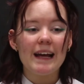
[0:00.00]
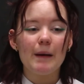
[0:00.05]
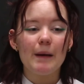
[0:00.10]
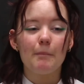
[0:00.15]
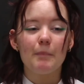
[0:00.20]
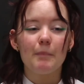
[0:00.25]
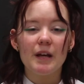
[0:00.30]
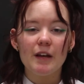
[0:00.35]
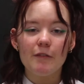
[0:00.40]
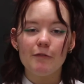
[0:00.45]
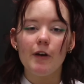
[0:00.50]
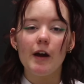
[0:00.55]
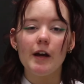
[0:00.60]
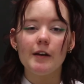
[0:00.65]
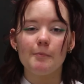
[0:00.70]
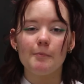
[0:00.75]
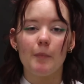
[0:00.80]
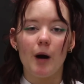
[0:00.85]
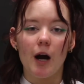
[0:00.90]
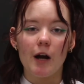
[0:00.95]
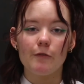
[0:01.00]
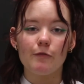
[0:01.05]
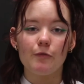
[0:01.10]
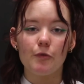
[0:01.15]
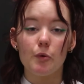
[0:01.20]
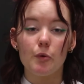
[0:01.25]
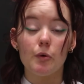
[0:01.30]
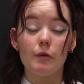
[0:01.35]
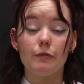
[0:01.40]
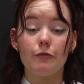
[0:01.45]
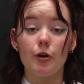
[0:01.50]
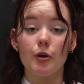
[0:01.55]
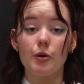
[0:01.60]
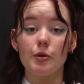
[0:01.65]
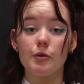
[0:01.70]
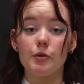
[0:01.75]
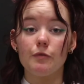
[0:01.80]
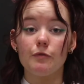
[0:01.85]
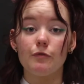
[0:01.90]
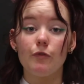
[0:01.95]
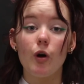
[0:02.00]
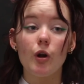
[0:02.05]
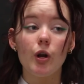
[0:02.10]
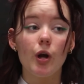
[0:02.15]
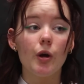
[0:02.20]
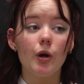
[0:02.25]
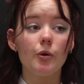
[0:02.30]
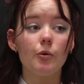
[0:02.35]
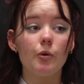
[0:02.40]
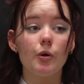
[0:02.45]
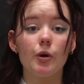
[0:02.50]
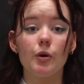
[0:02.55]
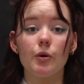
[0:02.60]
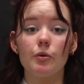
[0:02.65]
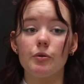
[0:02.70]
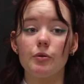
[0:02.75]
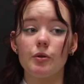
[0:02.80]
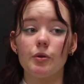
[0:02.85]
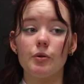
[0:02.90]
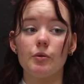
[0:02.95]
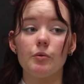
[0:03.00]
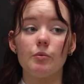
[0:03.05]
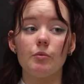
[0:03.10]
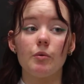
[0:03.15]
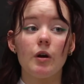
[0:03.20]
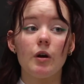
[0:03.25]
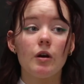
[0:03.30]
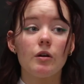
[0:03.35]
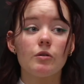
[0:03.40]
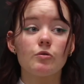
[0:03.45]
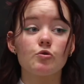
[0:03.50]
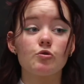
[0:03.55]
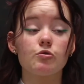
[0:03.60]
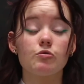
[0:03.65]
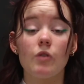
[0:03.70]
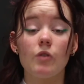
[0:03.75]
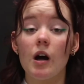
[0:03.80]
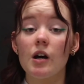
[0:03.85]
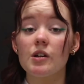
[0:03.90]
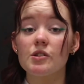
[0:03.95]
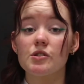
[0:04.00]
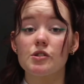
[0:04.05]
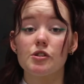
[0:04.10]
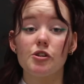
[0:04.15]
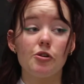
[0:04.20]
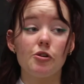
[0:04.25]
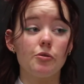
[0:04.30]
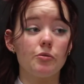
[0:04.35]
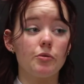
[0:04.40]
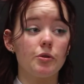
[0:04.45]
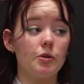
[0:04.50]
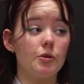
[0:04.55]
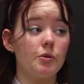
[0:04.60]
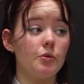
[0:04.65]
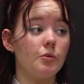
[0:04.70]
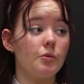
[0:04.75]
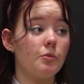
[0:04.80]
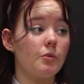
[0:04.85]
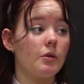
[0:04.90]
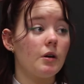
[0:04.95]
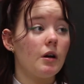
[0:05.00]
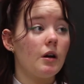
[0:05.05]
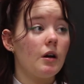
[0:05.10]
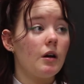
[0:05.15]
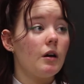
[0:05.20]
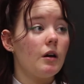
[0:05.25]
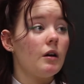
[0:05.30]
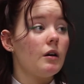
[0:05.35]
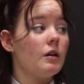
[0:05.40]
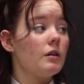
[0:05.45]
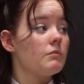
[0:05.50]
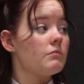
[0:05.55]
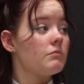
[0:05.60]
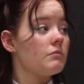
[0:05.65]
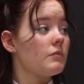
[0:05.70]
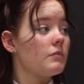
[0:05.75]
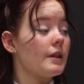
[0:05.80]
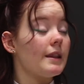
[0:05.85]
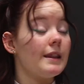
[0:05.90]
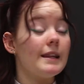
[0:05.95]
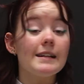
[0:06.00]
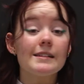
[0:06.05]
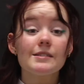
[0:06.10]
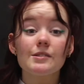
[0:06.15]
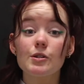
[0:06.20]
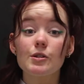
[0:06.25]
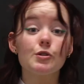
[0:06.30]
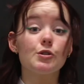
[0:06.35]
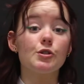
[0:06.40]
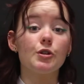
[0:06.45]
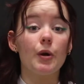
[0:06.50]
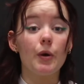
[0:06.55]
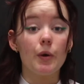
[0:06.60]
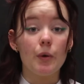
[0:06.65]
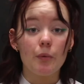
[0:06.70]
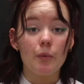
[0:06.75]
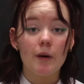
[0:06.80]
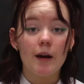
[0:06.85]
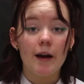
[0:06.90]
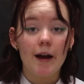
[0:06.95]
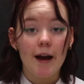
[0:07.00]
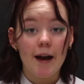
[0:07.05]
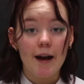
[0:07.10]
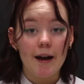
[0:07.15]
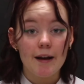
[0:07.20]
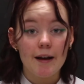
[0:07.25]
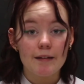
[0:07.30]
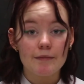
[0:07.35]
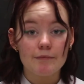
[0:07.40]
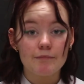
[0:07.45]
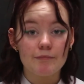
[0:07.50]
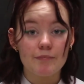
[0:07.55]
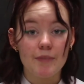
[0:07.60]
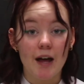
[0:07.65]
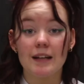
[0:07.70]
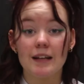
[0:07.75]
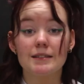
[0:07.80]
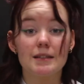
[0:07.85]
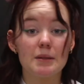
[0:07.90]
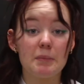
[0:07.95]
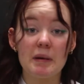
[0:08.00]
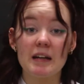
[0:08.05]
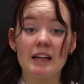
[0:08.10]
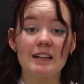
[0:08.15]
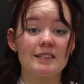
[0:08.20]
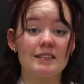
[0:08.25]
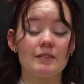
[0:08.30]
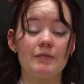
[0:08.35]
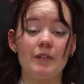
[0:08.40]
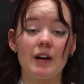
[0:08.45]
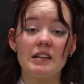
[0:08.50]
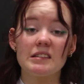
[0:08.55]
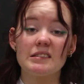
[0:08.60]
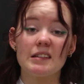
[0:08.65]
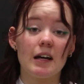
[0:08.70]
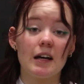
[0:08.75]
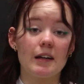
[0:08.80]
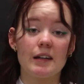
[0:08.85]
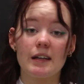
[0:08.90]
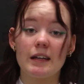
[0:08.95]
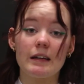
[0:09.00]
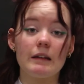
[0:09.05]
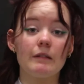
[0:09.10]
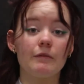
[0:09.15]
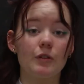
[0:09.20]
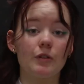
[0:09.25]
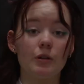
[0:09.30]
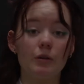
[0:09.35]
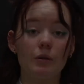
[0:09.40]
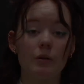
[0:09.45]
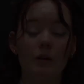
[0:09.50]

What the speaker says: And be very mindful of who you follow, who you trust, who you listen to. That's the biggest advice that I can give you.